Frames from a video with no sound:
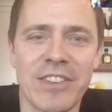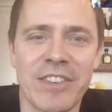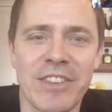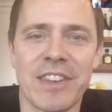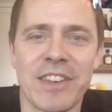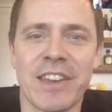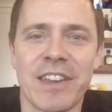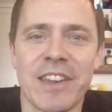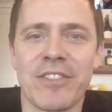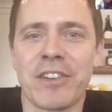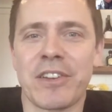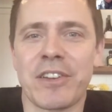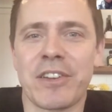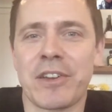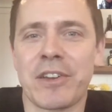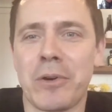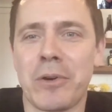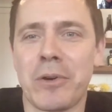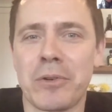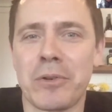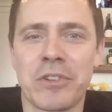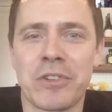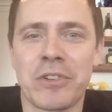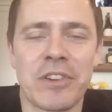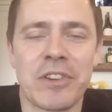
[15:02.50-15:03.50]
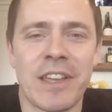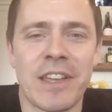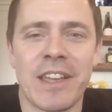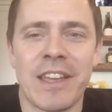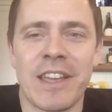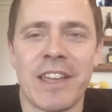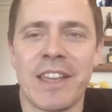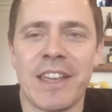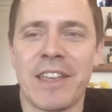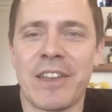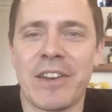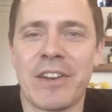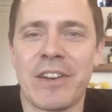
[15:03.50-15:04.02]
and every coach,
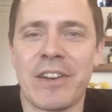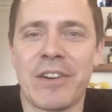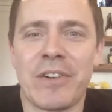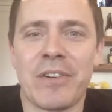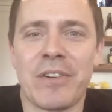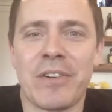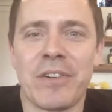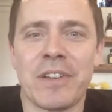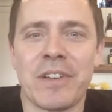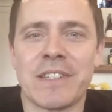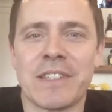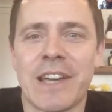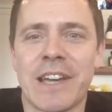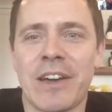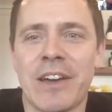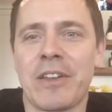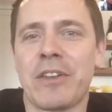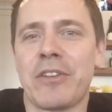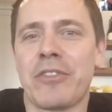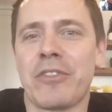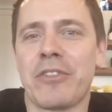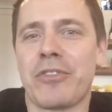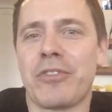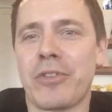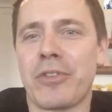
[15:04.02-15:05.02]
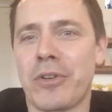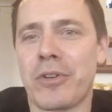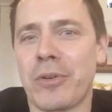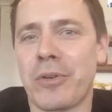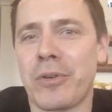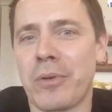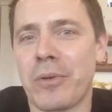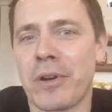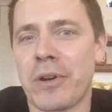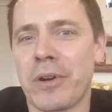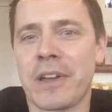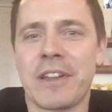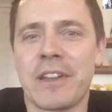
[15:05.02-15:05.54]
is out on the floor
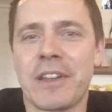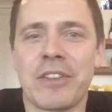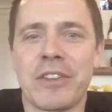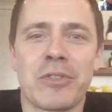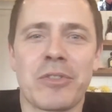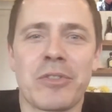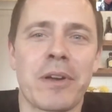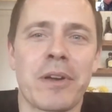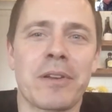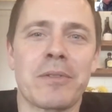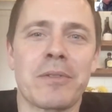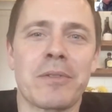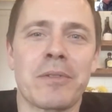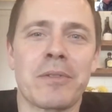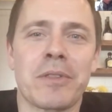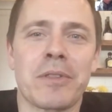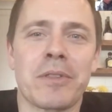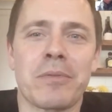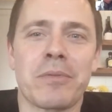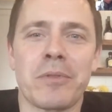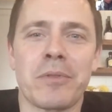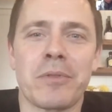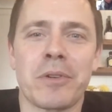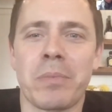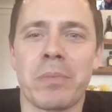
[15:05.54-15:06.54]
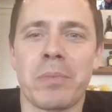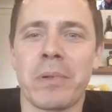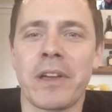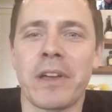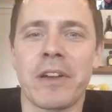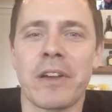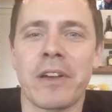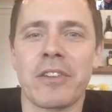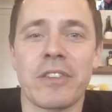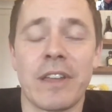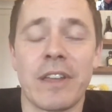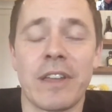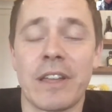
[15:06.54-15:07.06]
working and sweating with
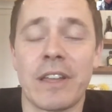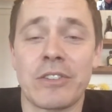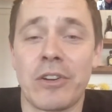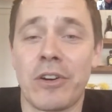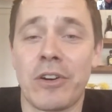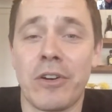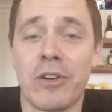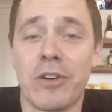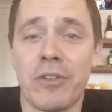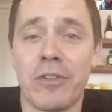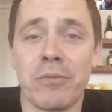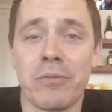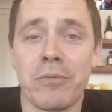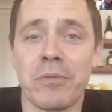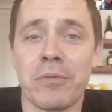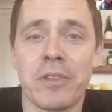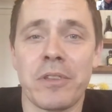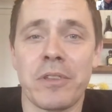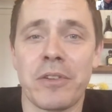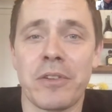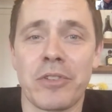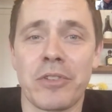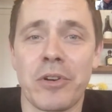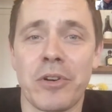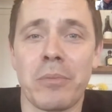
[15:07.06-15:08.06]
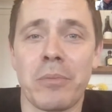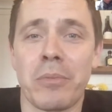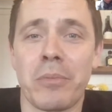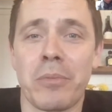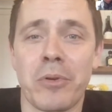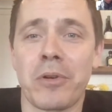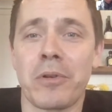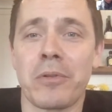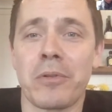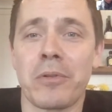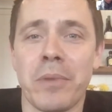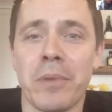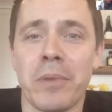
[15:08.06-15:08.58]
players, and that's all. It was all
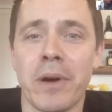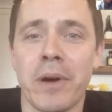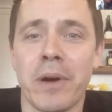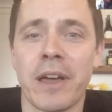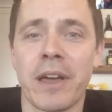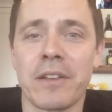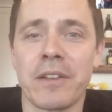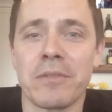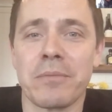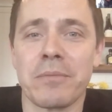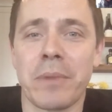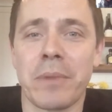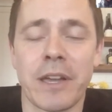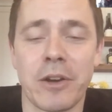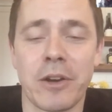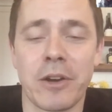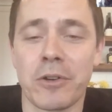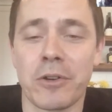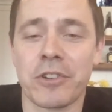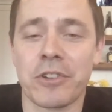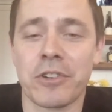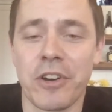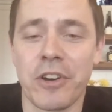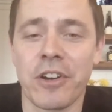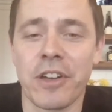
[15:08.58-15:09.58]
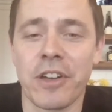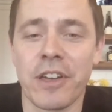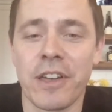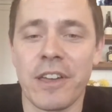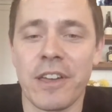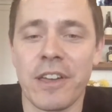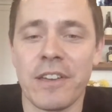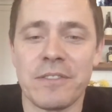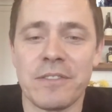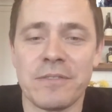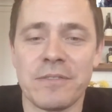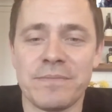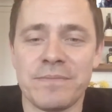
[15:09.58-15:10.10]
born by Coach Gerg.
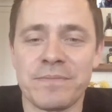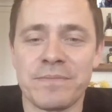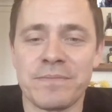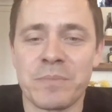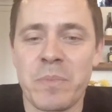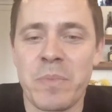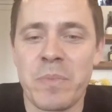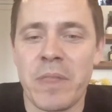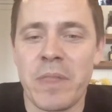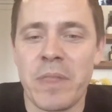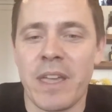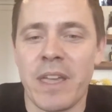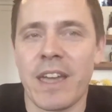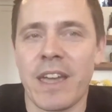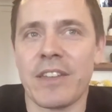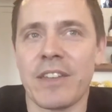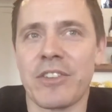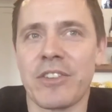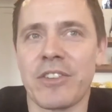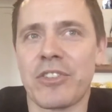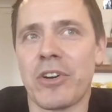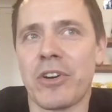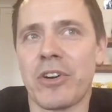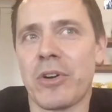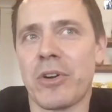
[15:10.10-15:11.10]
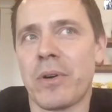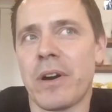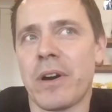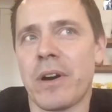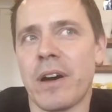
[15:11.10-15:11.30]
And so